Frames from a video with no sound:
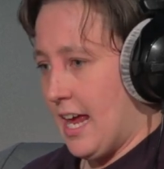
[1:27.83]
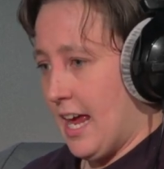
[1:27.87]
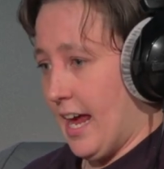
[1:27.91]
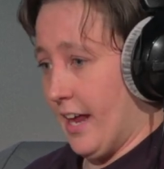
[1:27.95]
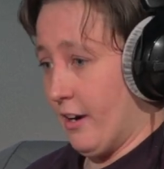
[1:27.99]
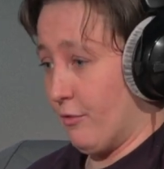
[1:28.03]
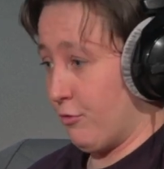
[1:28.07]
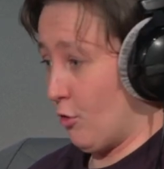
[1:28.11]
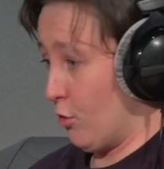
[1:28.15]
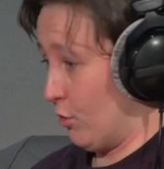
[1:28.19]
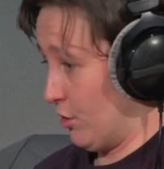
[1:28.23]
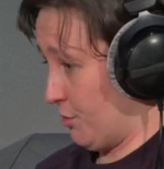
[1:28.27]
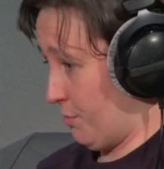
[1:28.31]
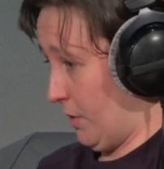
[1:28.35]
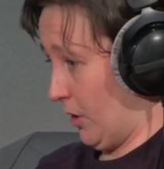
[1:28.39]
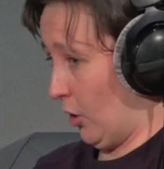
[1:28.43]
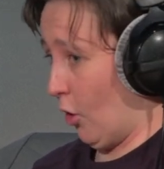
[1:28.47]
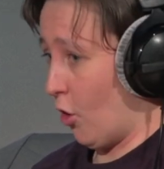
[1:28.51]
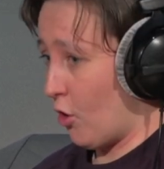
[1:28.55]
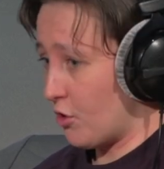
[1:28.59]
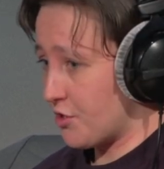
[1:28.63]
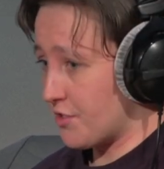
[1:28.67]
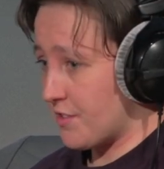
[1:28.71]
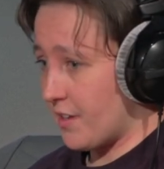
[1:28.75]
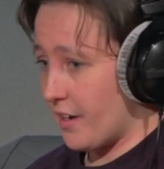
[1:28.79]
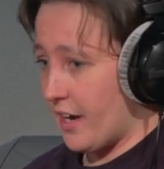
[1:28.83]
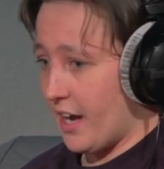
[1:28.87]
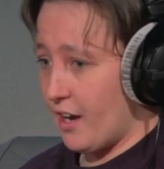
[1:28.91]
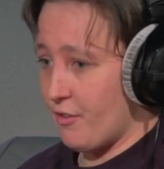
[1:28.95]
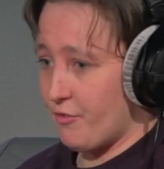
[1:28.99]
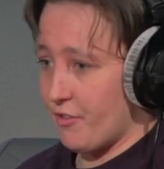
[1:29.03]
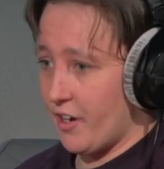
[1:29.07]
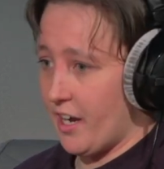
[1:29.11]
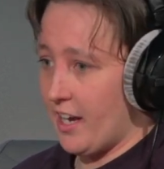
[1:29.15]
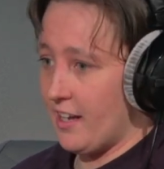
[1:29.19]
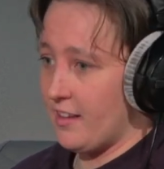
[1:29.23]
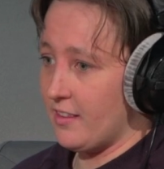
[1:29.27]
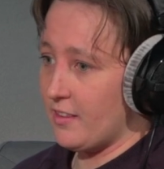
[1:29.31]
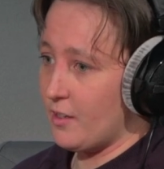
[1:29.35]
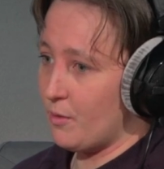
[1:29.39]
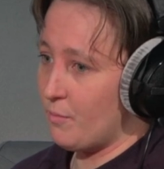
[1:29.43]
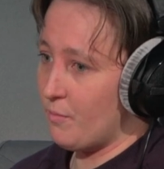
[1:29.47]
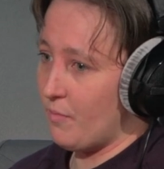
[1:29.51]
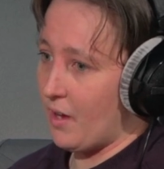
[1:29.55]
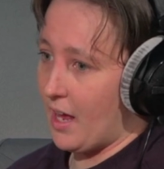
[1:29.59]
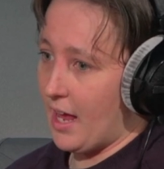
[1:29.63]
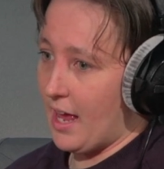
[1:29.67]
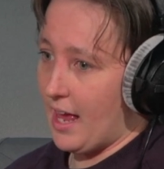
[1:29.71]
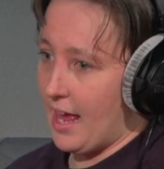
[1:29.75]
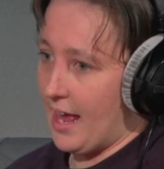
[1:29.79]
And, of course, we lost the
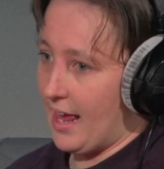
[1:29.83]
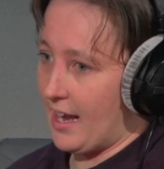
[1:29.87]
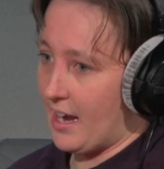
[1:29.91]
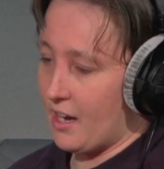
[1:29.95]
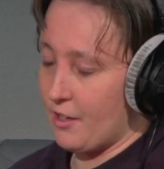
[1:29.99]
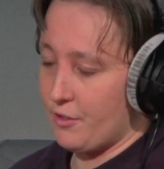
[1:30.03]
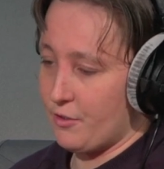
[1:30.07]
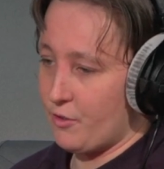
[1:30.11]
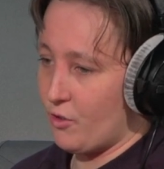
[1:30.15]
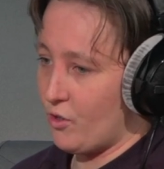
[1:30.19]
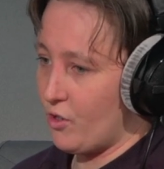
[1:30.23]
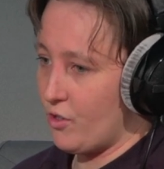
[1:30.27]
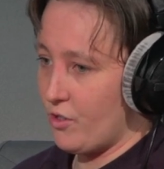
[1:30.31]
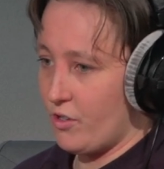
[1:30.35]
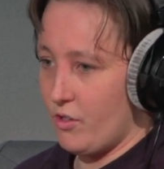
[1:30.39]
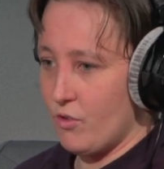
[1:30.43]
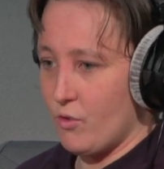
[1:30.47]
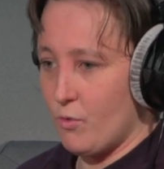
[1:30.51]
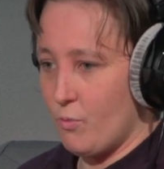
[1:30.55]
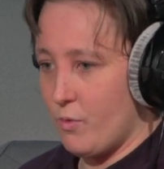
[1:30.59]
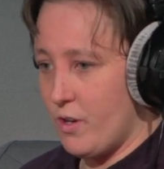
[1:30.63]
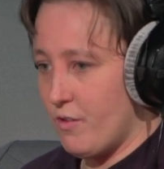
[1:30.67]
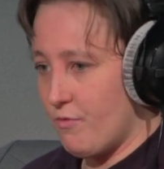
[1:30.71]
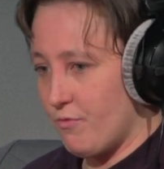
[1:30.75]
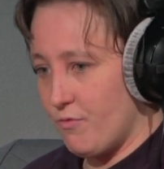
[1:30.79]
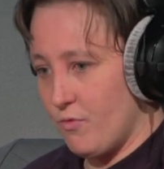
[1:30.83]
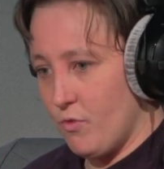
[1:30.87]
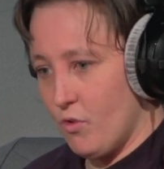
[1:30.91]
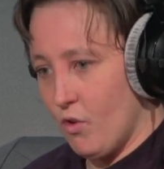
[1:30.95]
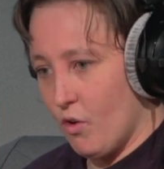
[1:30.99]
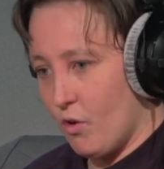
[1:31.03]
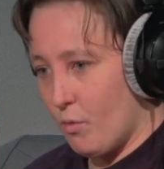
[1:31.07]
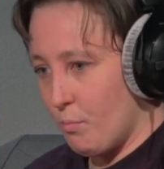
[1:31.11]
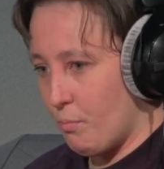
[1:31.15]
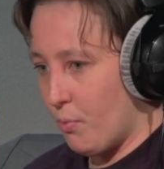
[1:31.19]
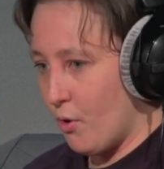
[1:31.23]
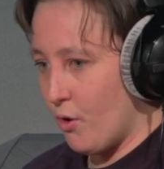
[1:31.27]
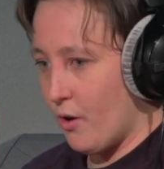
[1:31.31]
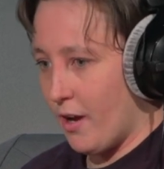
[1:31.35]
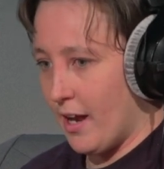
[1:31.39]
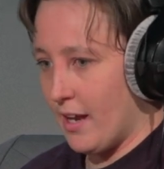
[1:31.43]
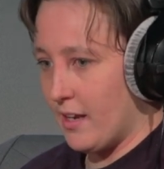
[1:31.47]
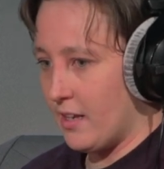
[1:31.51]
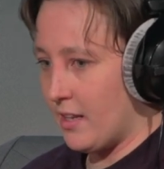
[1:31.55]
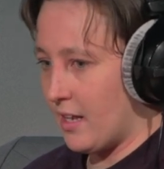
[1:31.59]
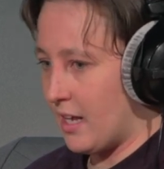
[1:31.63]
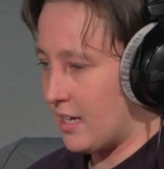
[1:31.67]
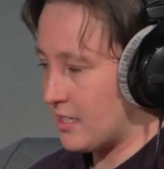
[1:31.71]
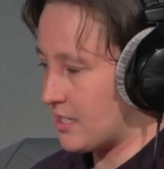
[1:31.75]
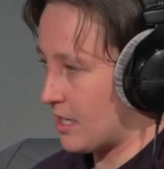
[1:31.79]
referendum. And I thought, you know, we've not put
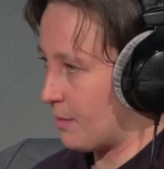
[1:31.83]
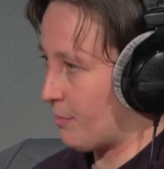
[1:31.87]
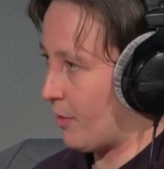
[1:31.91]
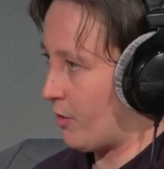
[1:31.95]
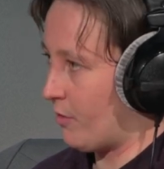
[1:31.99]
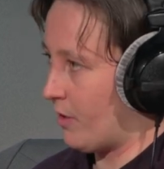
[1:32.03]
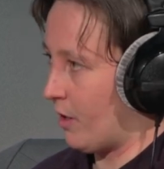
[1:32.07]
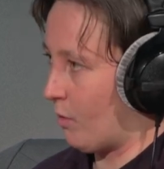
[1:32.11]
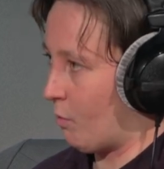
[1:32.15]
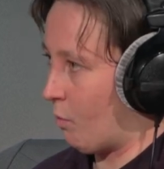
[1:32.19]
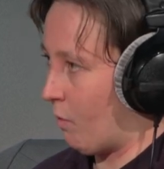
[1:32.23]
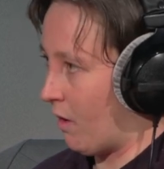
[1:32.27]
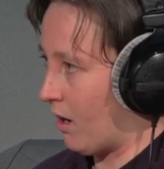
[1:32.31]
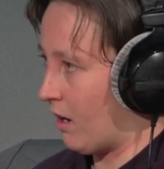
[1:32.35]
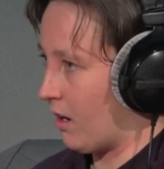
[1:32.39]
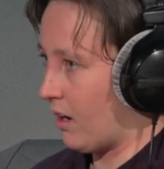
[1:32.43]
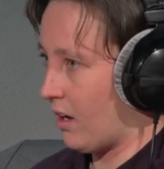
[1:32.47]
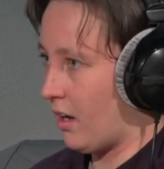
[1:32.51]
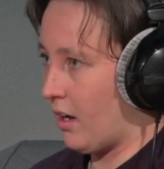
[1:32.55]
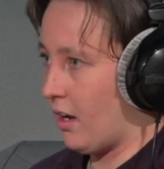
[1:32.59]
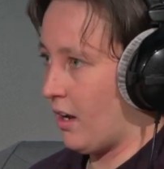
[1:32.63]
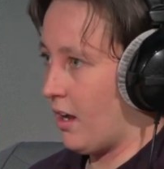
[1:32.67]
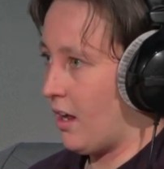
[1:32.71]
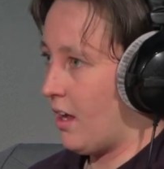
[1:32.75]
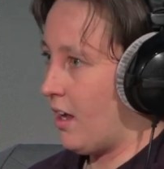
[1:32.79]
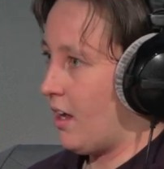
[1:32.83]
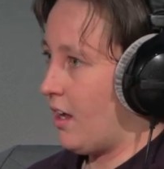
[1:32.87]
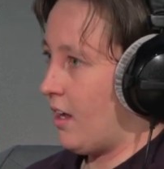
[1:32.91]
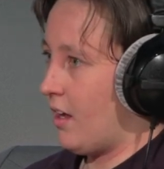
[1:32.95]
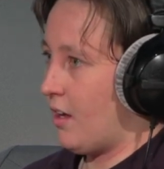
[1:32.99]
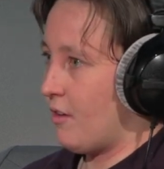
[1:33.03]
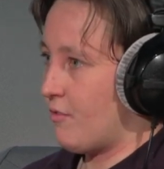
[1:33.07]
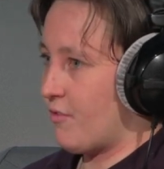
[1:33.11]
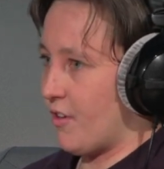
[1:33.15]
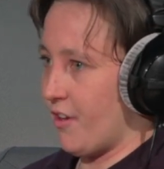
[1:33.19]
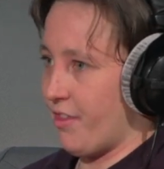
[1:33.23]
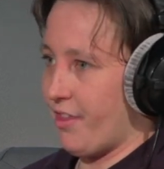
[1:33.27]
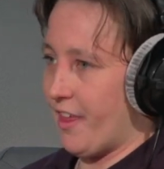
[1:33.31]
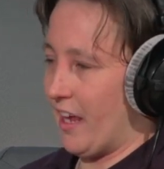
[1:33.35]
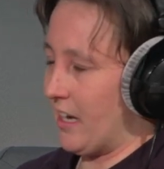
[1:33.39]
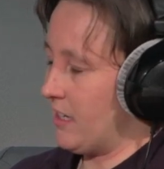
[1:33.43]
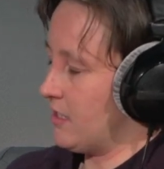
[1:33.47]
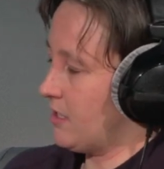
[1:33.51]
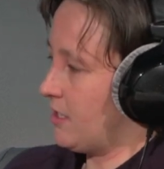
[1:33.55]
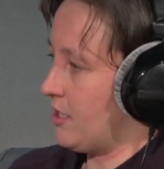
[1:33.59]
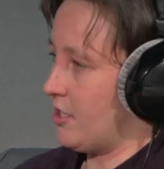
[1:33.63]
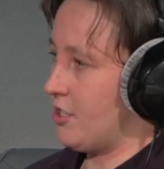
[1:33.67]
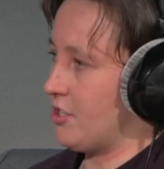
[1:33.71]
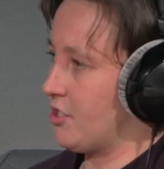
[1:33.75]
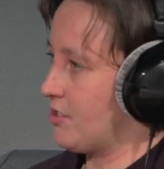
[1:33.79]
in this amount of work for
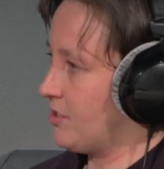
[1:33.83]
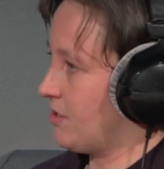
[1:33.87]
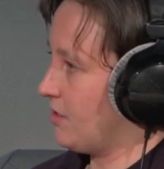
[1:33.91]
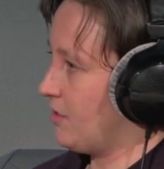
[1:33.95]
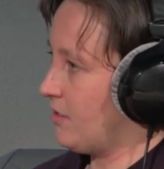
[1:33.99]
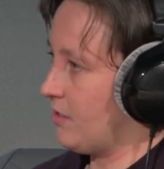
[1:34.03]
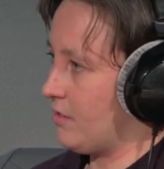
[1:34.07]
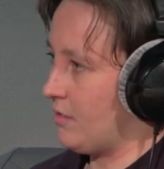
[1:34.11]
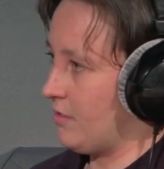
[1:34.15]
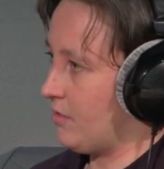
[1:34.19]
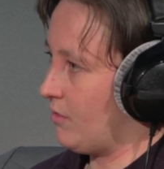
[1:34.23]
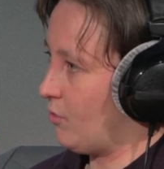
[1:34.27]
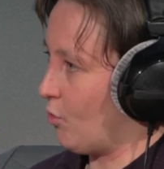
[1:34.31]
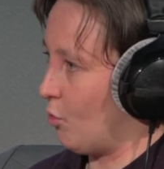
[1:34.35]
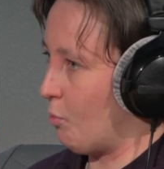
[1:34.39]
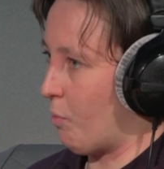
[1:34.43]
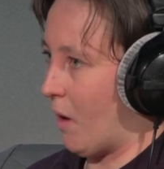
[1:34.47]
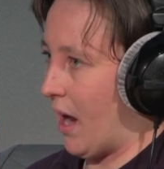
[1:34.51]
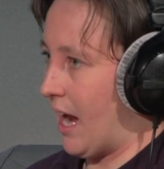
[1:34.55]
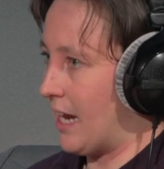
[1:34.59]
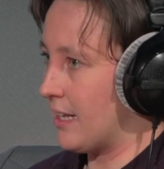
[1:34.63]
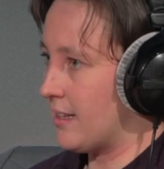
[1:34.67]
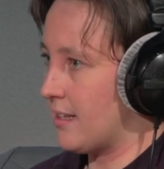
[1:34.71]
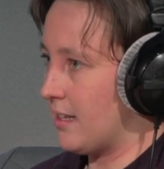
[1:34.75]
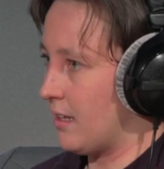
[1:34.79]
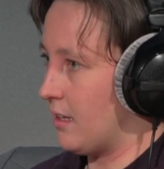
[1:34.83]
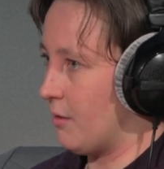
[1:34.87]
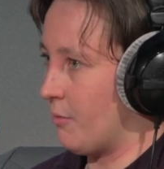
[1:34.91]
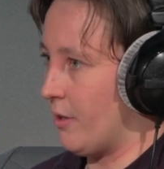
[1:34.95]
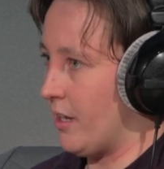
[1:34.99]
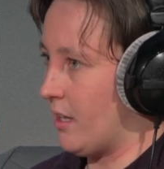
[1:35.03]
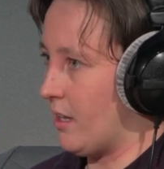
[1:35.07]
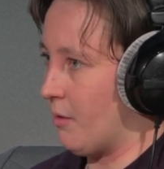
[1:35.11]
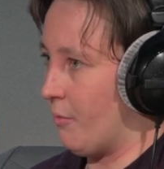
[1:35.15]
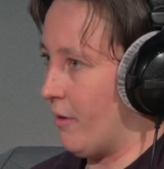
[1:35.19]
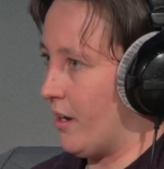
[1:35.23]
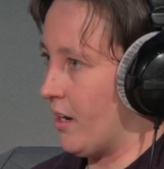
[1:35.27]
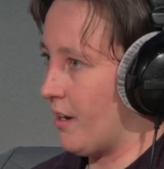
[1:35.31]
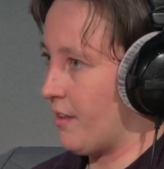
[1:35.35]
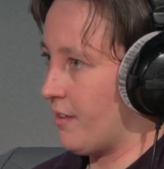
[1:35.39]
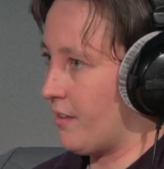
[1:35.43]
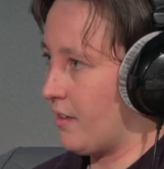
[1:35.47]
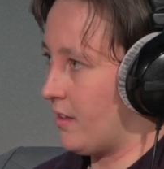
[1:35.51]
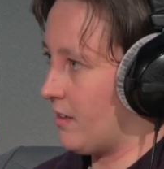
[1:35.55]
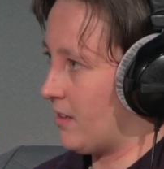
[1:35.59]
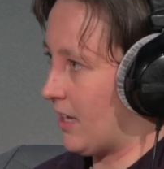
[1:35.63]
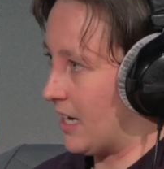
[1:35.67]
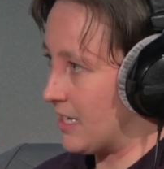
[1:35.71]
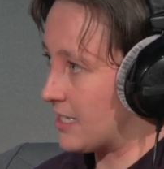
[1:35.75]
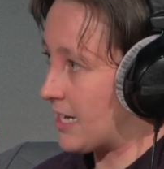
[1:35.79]
things to just go back to the way they were.
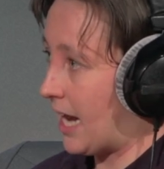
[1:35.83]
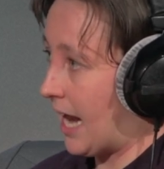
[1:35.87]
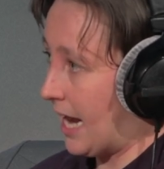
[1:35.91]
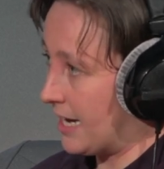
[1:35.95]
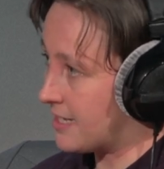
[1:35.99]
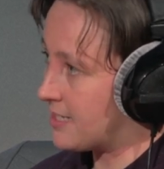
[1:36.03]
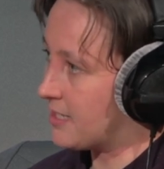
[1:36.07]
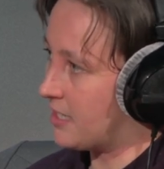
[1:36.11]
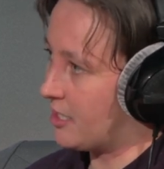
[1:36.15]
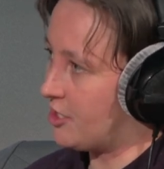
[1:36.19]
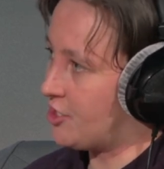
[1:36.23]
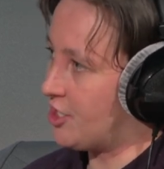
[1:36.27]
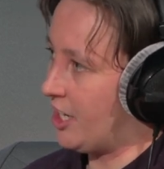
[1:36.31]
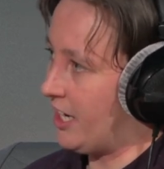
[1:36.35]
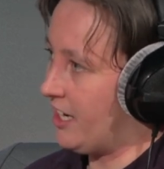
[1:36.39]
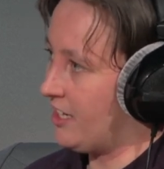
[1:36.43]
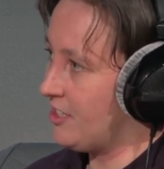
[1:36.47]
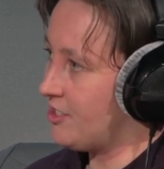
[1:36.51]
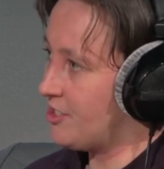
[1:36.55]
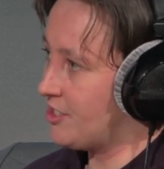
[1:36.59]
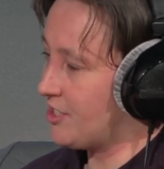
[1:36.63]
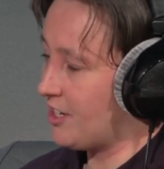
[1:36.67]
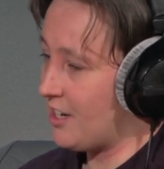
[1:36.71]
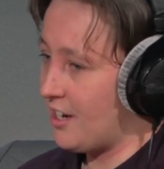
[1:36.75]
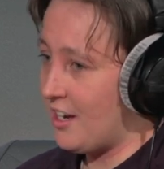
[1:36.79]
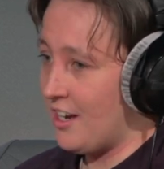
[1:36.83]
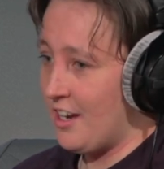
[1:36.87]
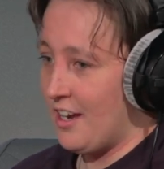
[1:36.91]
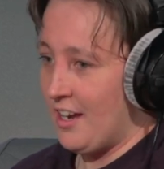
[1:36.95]
This has to change.